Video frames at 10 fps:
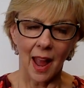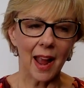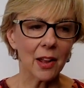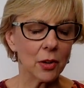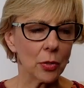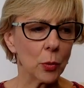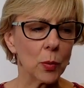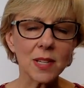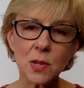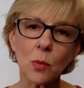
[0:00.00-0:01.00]
And the
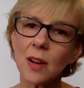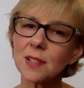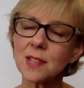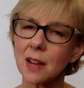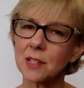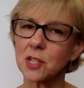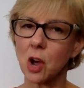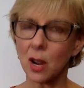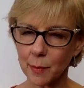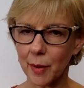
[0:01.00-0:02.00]
reason why I decided to
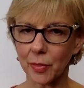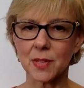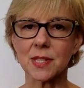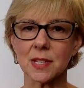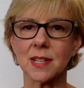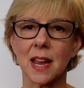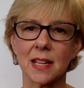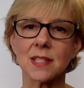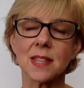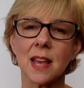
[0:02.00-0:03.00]
talk about this
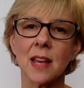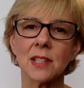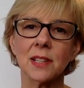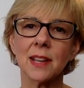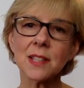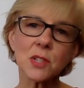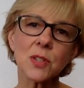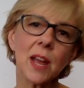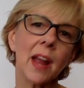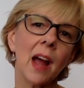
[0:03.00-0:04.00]
today is that
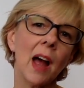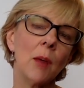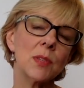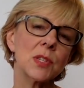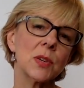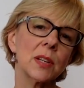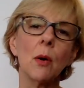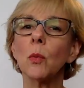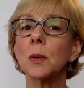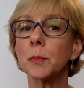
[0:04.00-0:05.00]
yesterday I was doing
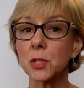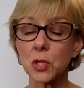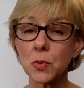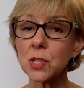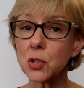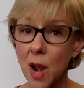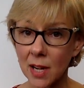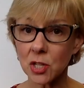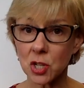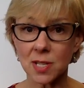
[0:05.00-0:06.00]
not one but two
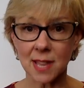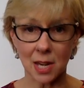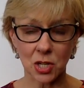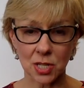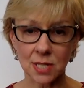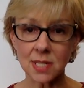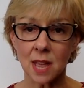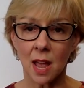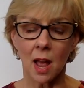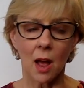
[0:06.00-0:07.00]
strategy
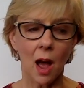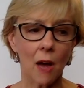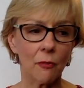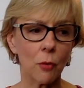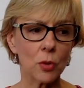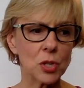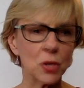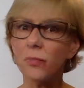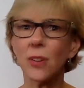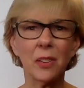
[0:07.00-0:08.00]
sessions for
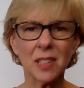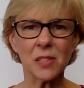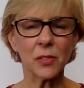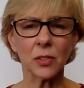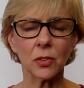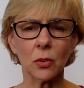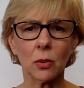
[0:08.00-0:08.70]
two very different